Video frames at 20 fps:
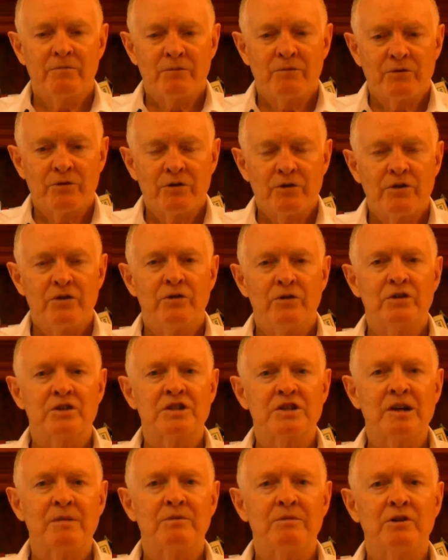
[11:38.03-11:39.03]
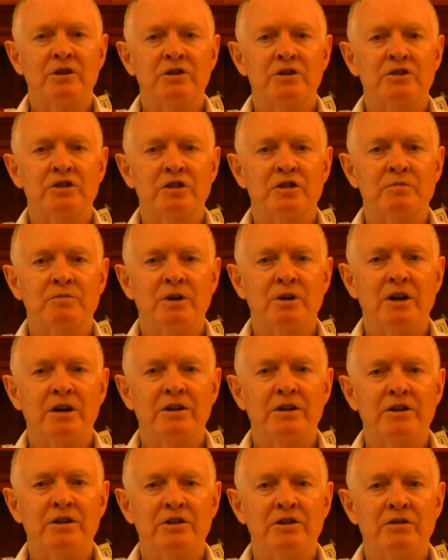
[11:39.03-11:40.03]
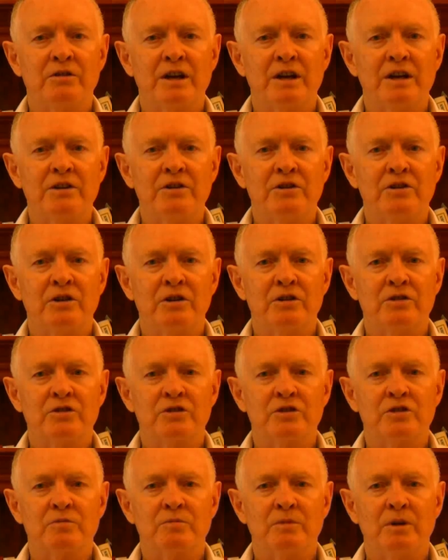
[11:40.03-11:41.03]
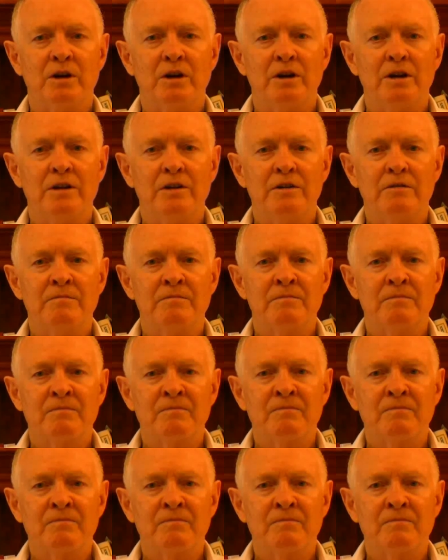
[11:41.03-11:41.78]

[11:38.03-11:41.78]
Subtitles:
through your subconscious mind and your unconscious mind,